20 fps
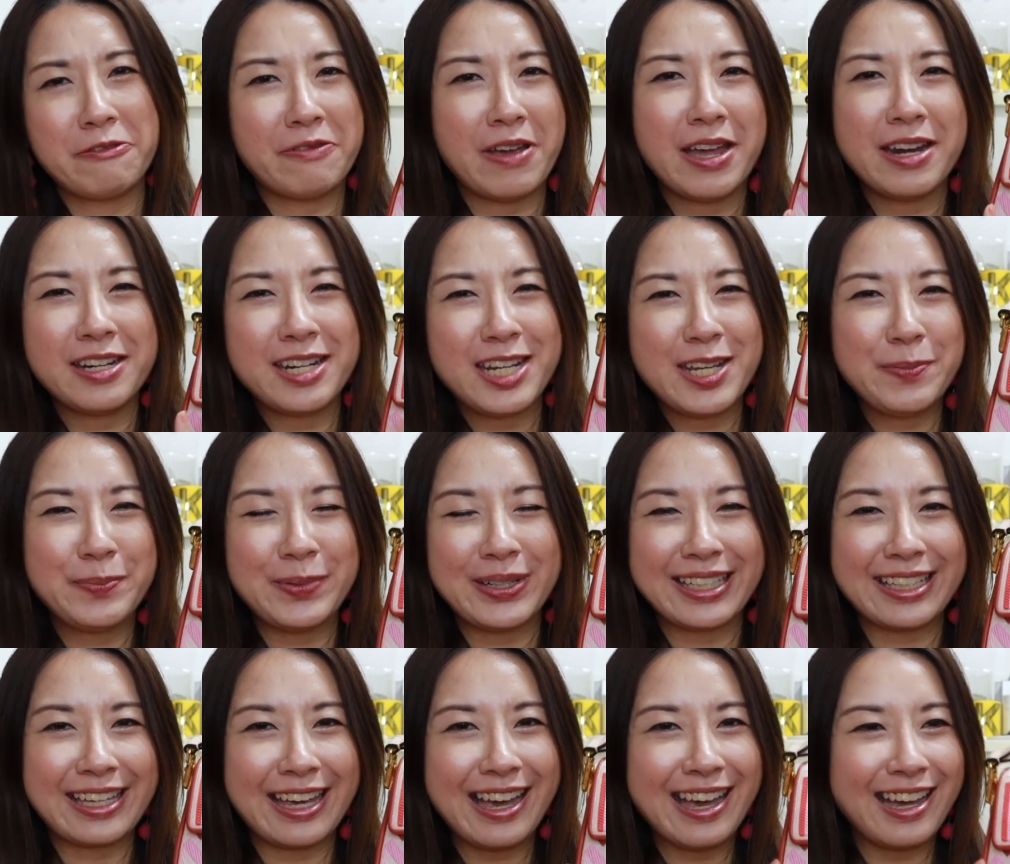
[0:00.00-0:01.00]
Fendi
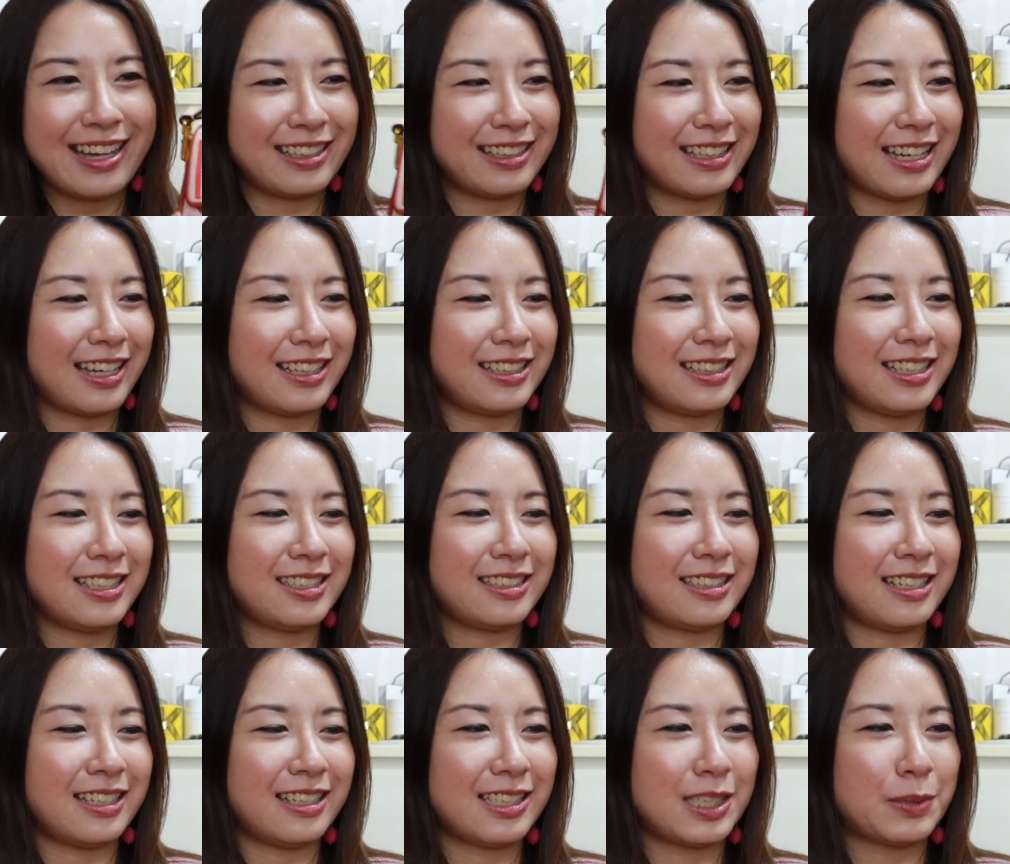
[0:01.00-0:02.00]
baguette and
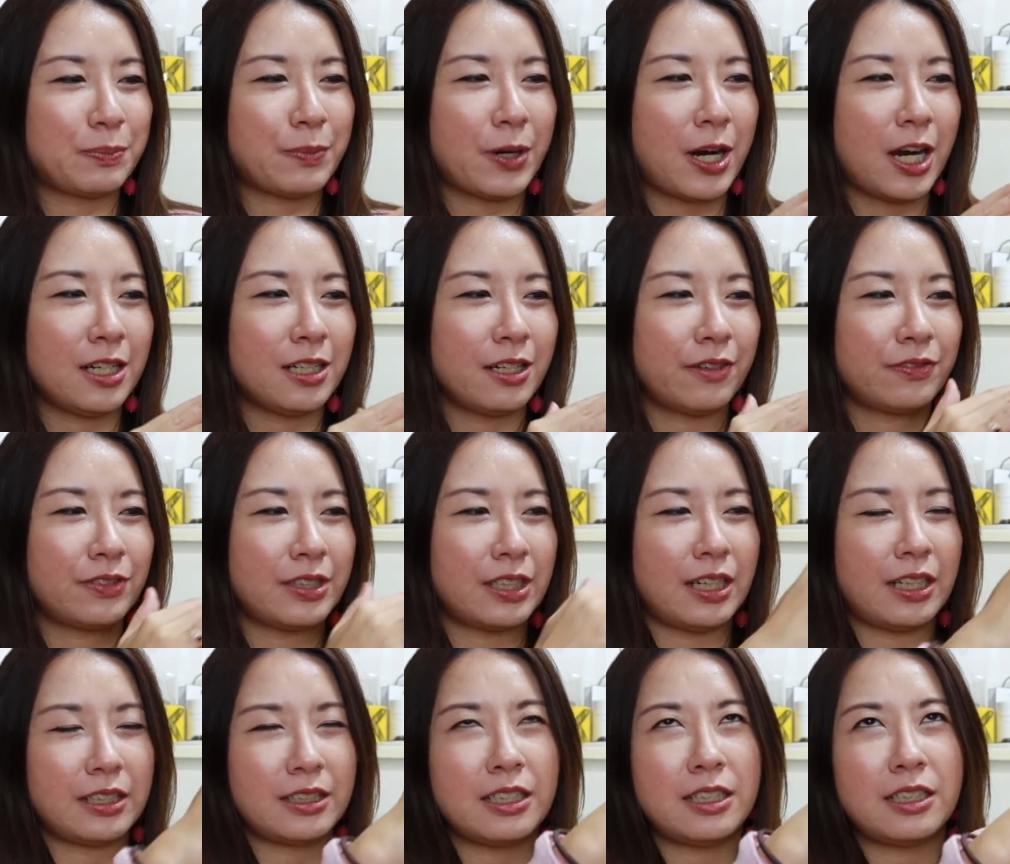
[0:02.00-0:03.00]
this is part of
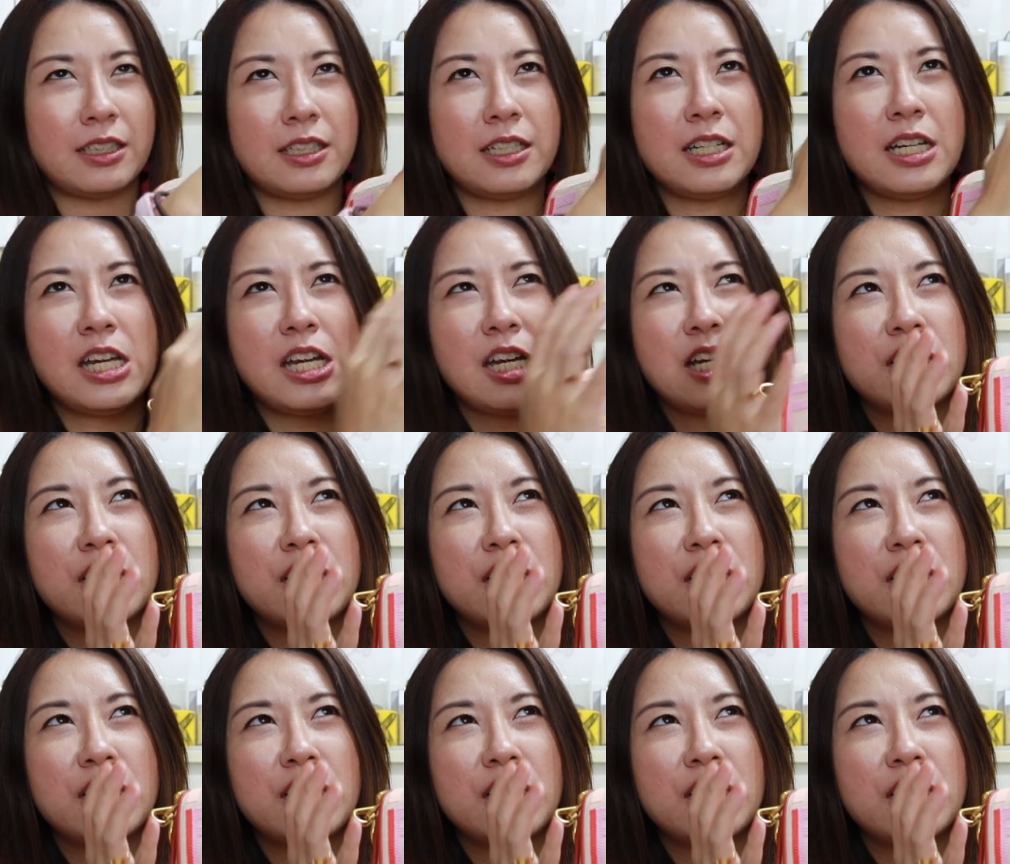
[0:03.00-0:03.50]
the, the